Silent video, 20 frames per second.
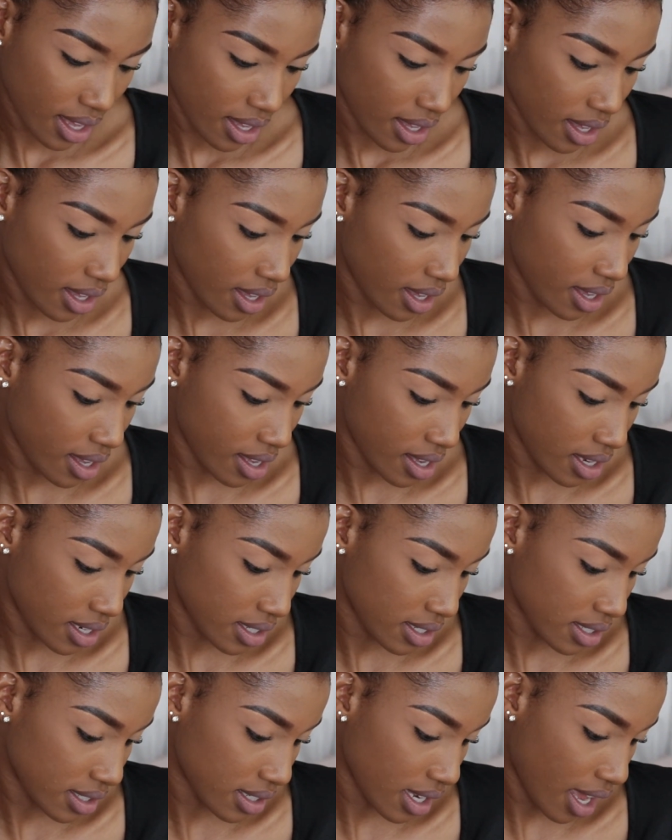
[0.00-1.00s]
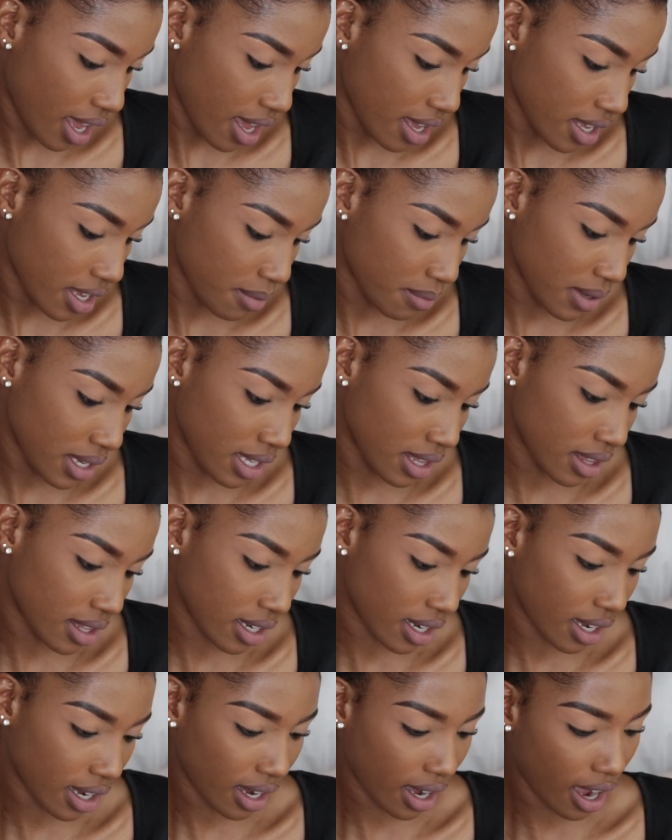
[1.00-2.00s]
and I am in the
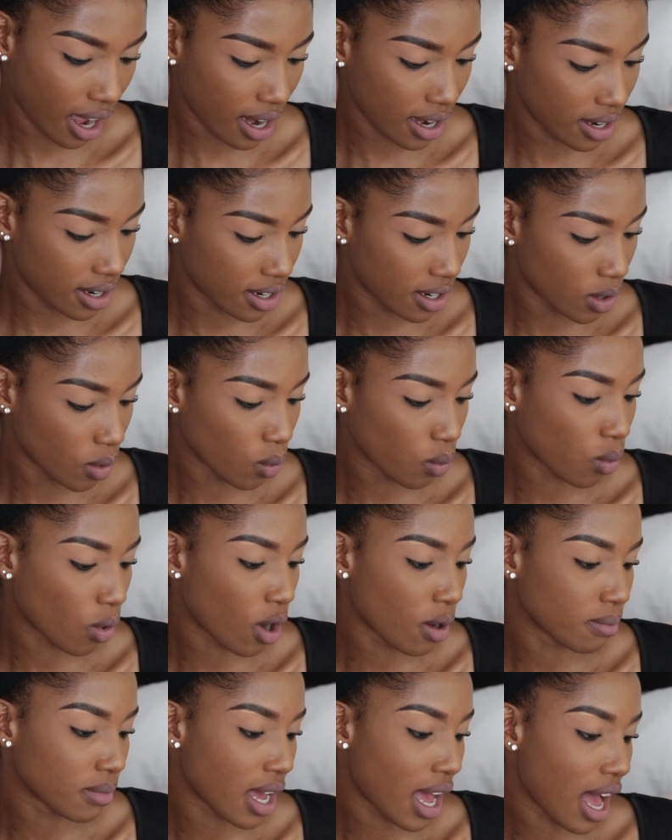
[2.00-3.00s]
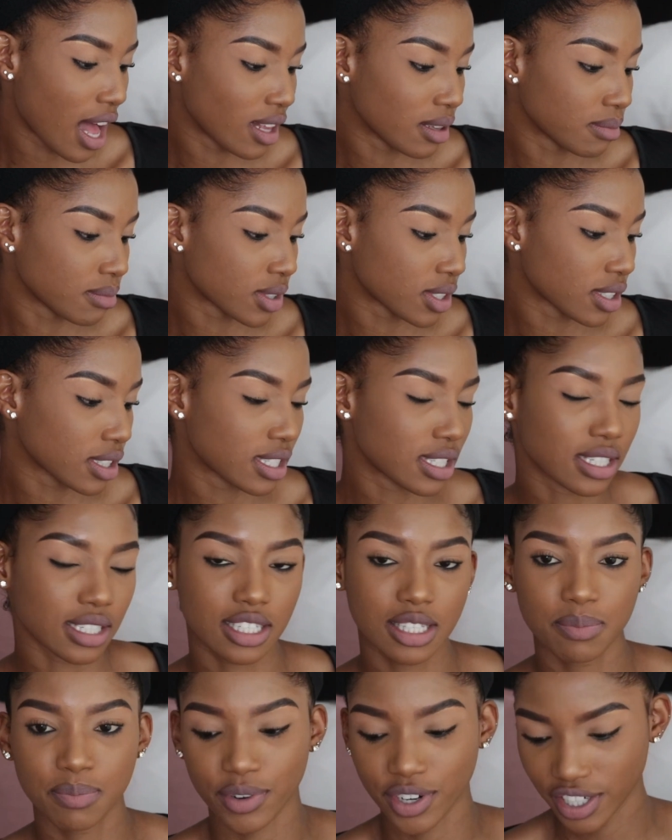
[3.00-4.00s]
color Warm Almond
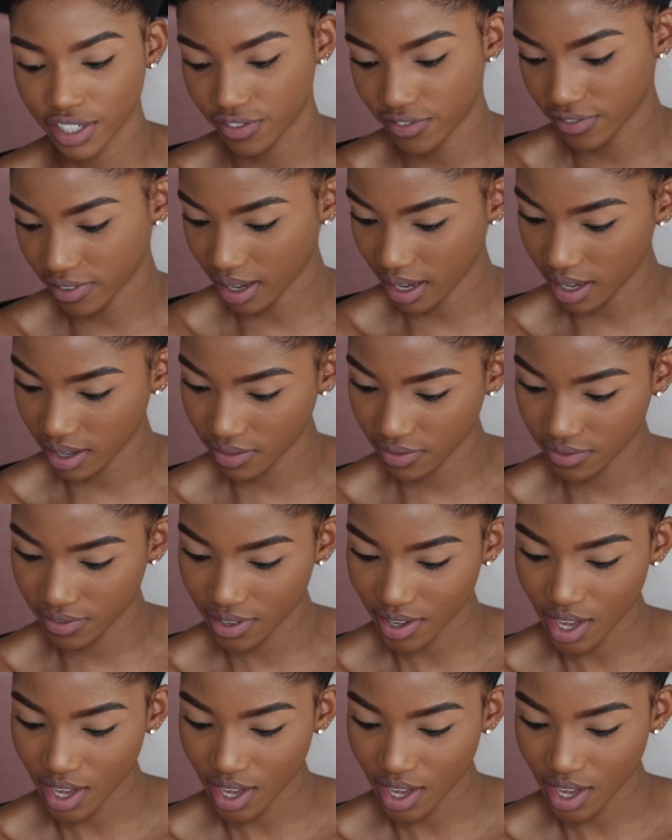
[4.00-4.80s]
6.5.